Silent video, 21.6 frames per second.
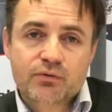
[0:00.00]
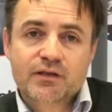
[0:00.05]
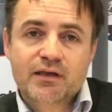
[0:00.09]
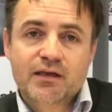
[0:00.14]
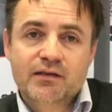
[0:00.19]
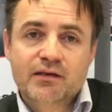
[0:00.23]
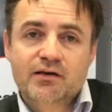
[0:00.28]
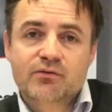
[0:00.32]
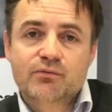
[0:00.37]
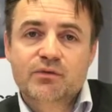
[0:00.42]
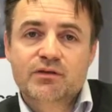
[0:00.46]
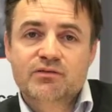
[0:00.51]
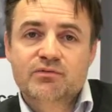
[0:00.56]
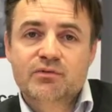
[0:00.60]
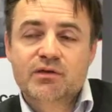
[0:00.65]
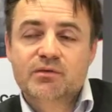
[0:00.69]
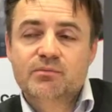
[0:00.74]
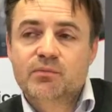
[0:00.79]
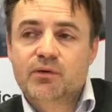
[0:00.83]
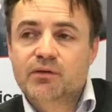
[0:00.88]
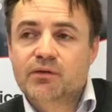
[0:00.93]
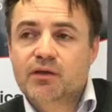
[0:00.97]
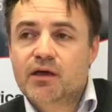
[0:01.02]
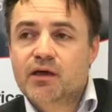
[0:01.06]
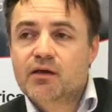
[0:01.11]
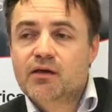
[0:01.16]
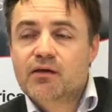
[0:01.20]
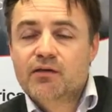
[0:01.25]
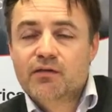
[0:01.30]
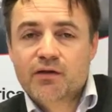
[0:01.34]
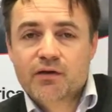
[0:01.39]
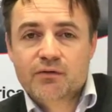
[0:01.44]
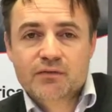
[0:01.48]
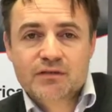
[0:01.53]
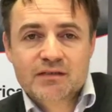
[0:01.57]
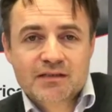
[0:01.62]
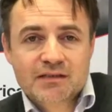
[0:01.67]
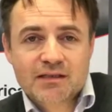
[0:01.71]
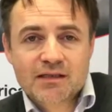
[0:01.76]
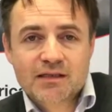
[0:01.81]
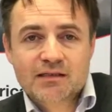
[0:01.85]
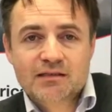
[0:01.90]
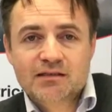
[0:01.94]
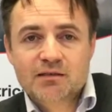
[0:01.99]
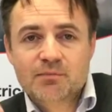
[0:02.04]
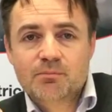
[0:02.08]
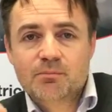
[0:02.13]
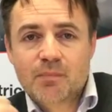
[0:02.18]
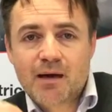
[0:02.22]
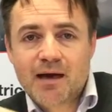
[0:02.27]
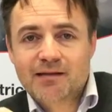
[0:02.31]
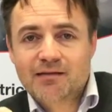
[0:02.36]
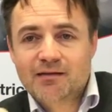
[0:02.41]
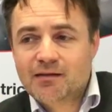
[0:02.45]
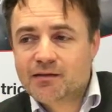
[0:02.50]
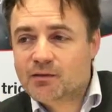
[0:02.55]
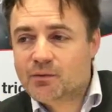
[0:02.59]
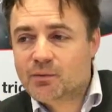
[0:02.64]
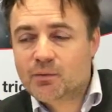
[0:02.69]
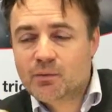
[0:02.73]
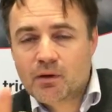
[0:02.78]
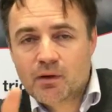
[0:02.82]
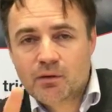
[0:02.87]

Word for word: canal retreatment, there is still some material